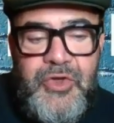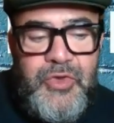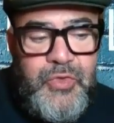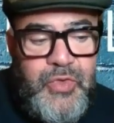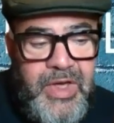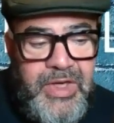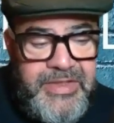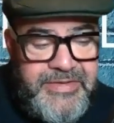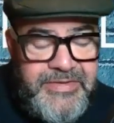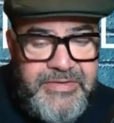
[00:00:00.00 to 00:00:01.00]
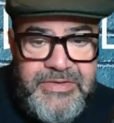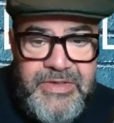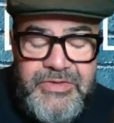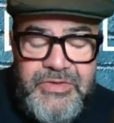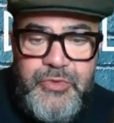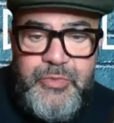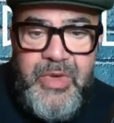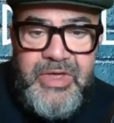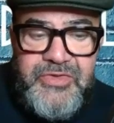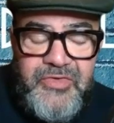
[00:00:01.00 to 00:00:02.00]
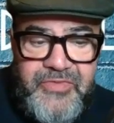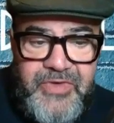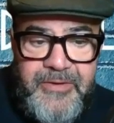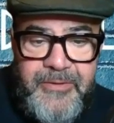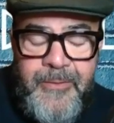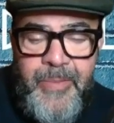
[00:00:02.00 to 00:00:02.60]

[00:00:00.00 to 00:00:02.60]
who listens to Bandofla.